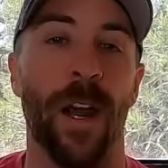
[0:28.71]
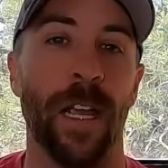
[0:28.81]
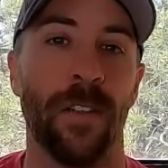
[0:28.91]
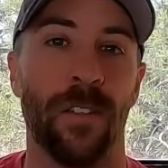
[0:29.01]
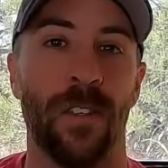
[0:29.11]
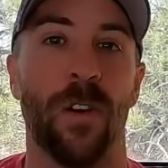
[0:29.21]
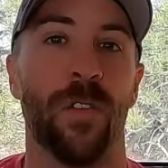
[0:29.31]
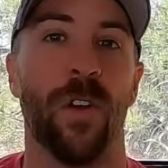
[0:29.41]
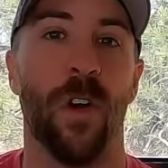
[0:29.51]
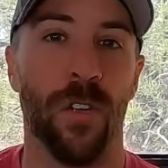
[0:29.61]
I
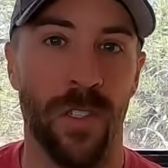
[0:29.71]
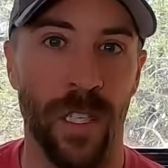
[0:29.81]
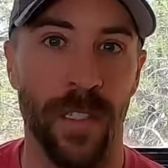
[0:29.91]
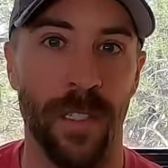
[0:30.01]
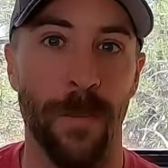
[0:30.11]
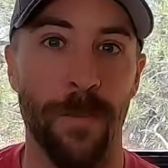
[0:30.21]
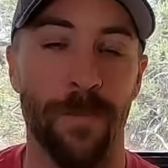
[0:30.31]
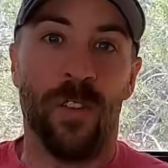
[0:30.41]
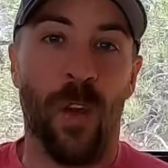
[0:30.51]
installed our system.